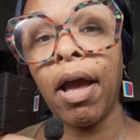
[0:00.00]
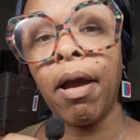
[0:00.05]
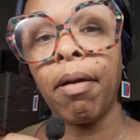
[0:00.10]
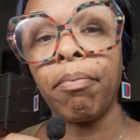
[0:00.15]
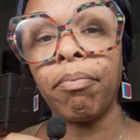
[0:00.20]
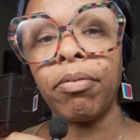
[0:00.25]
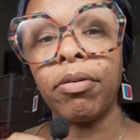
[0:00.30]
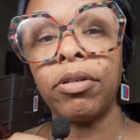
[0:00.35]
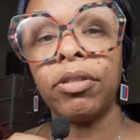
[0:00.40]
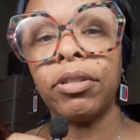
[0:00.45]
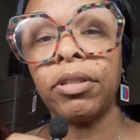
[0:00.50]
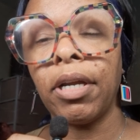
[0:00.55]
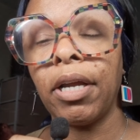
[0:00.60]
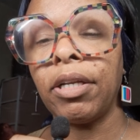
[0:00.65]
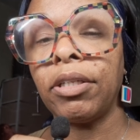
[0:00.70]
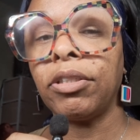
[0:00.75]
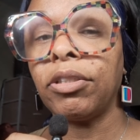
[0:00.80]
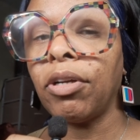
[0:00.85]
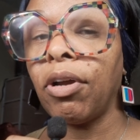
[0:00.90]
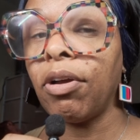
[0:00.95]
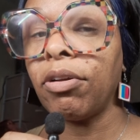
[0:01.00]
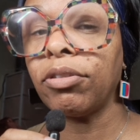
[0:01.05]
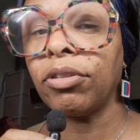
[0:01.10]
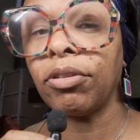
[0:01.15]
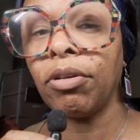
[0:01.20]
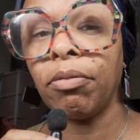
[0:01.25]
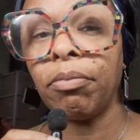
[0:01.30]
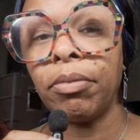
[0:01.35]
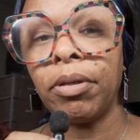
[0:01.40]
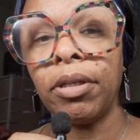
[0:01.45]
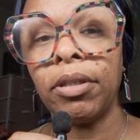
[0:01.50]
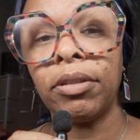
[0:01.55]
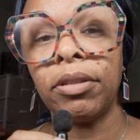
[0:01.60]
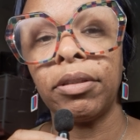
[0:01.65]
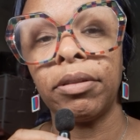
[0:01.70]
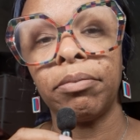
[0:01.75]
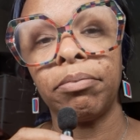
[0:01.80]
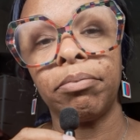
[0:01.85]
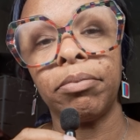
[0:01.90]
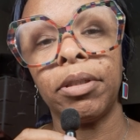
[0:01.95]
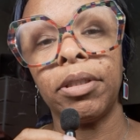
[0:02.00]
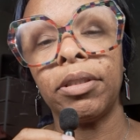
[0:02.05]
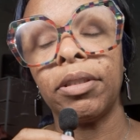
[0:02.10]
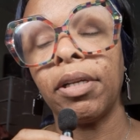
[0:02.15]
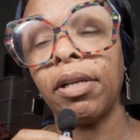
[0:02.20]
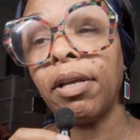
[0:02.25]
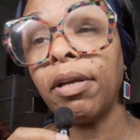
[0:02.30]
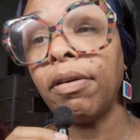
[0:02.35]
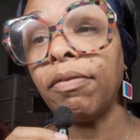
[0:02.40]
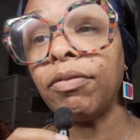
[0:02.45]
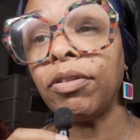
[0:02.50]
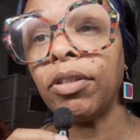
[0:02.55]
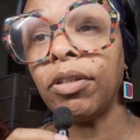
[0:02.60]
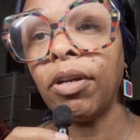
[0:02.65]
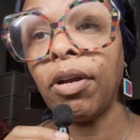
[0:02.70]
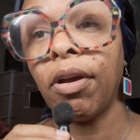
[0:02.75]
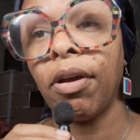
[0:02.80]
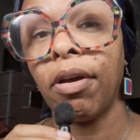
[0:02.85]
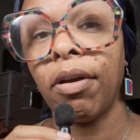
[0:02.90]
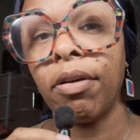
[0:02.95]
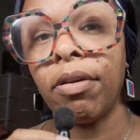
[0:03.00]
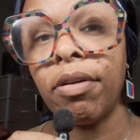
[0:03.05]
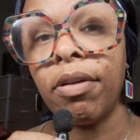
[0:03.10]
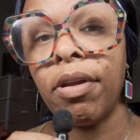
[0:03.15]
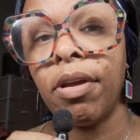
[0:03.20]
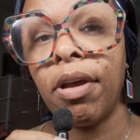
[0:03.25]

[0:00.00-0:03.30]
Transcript: I appreciate y'all so much. Much love to y'all.